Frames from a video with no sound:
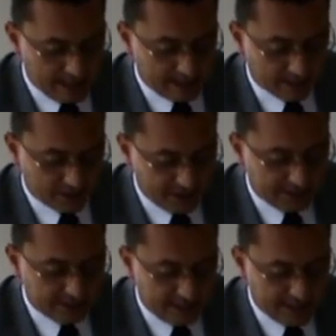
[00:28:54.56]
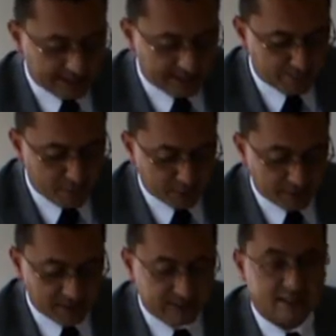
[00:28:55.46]
And the recent case in
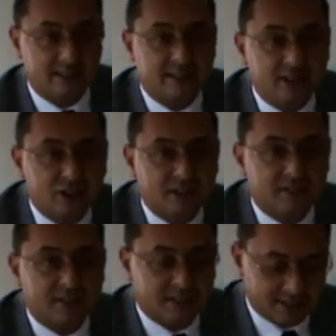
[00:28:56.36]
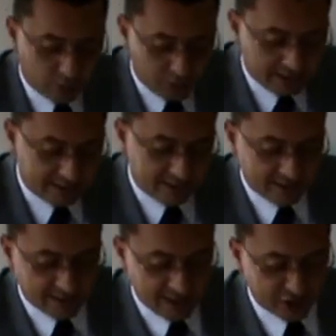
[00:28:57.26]
point is the decision of the Swiss
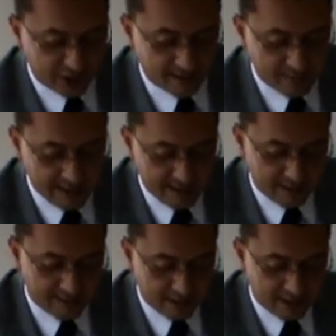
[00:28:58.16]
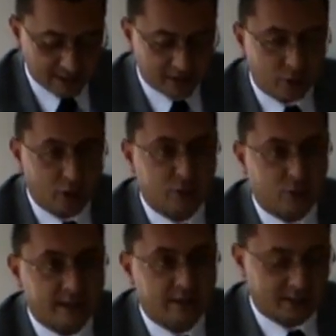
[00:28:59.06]
uh, National Bank not
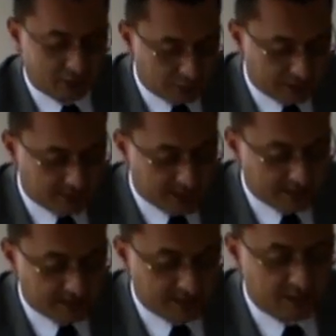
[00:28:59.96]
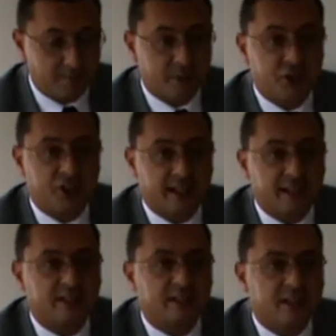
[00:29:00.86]
to let the Swiss franc
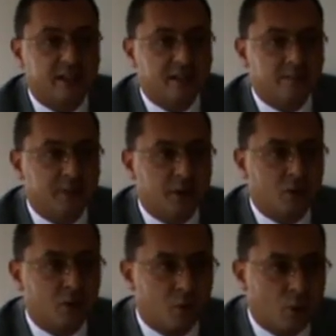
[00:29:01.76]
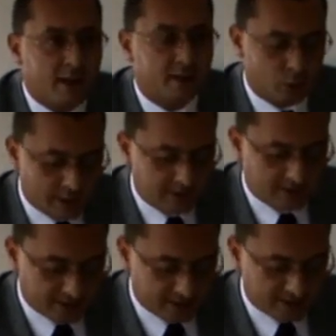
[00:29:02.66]
appreciate below
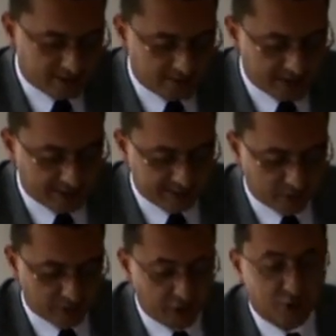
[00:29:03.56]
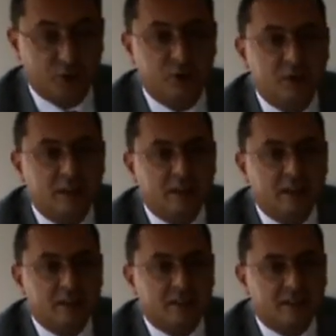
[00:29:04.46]
120 uh, francs for a euro,
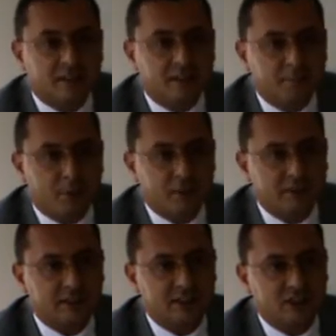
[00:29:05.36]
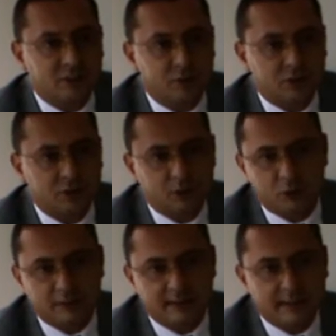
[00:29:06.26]
uh, a policy decision which,
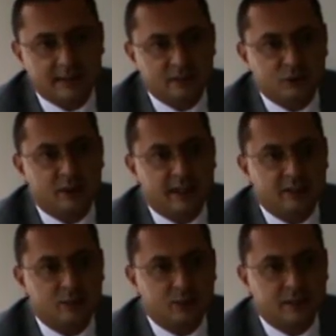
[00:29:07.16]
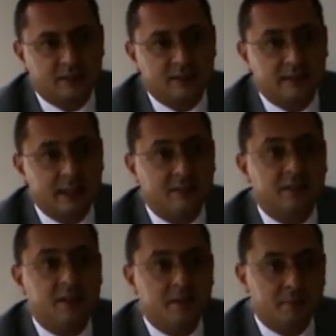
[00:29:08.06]
which, was taken in July
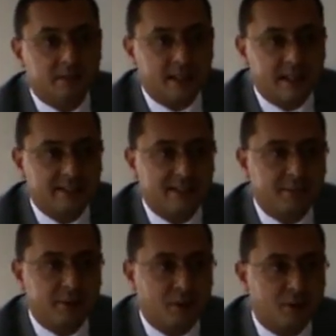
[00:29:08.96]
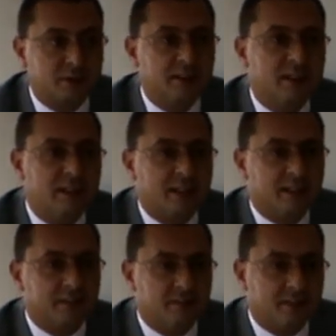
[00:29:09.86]
2011 precisely because
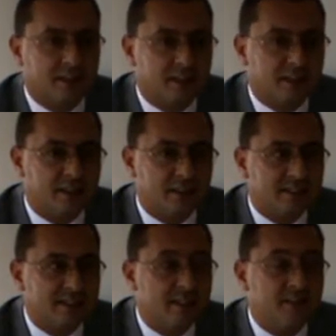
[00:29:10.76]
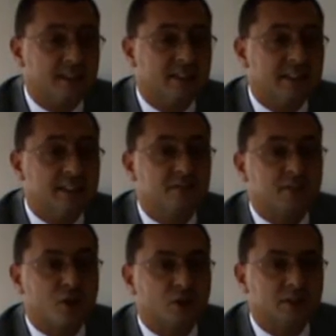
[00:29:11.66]
of uh, significant
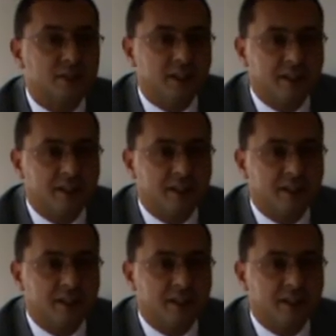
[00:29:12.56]
inflows